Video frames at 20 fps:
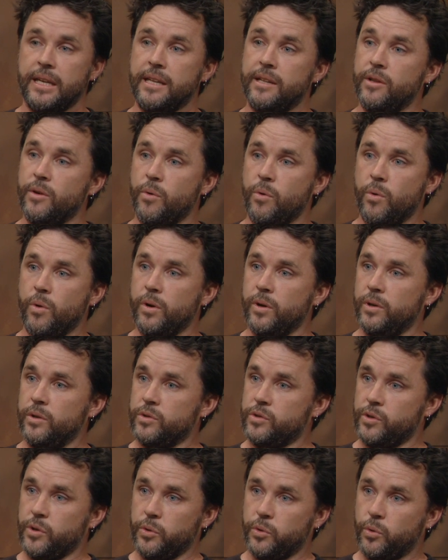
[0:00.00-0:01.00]
in the oil.
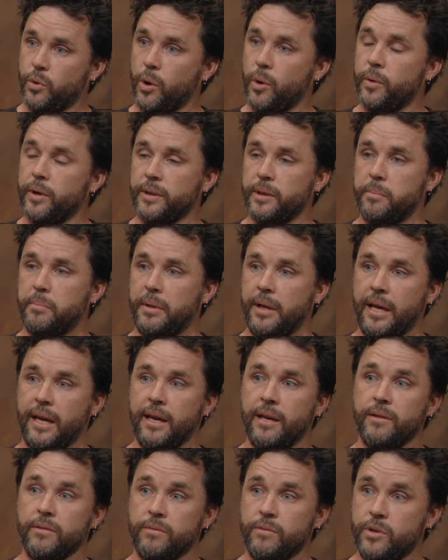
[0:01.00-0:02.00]
So growing the
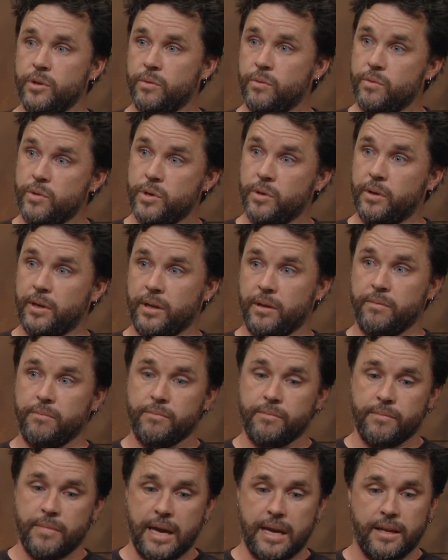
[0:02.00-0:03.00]
plant, you
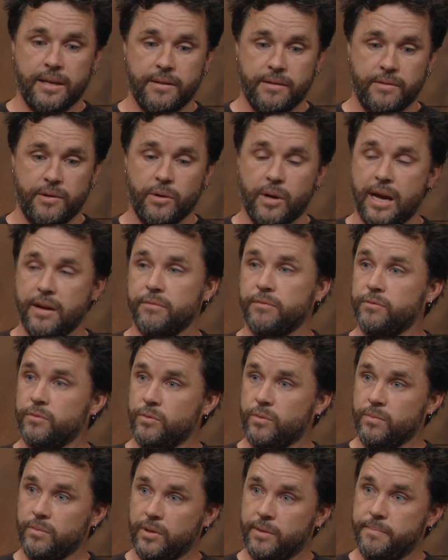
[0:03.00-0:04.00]
can uh, you'll have
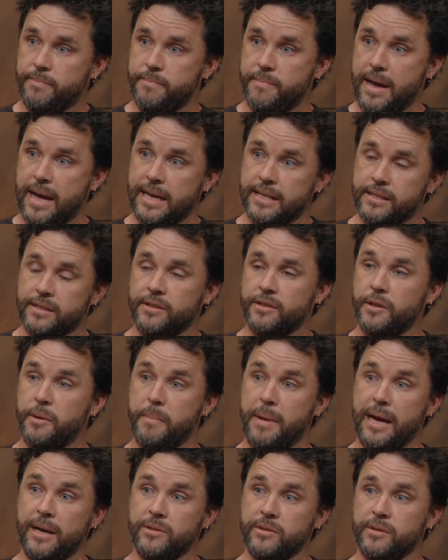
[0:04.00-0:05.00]
massive
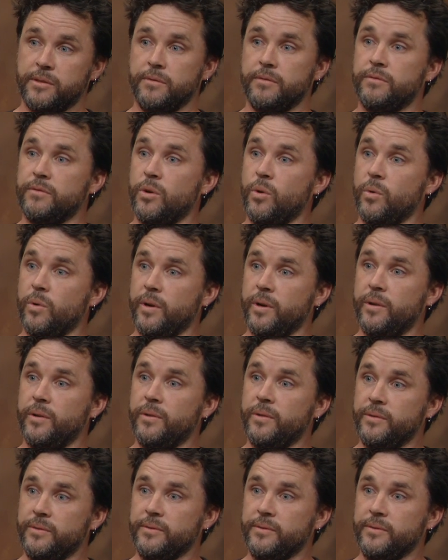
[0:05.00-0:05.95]
amounts of oil.